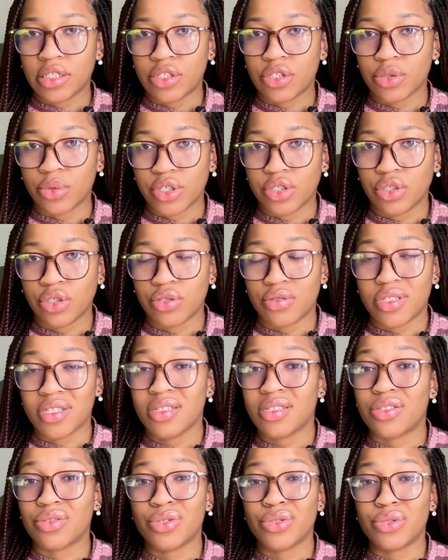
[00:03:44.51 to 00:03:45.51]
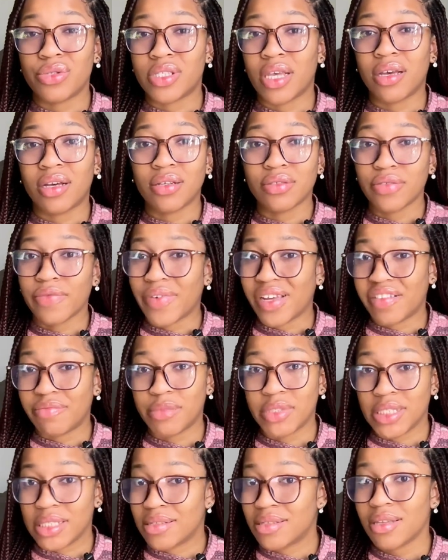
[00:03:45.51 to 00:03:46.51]
each question. This is going to take 5
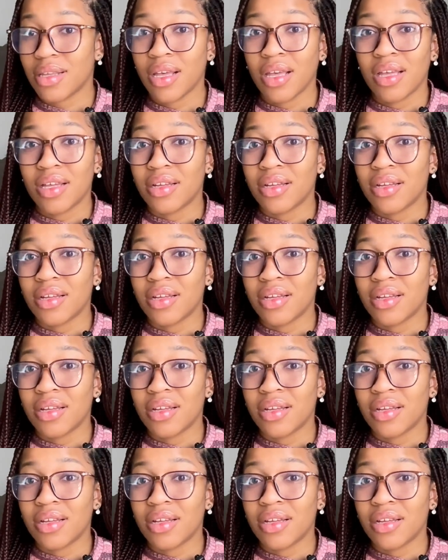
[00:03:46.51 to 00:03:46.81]
minutes.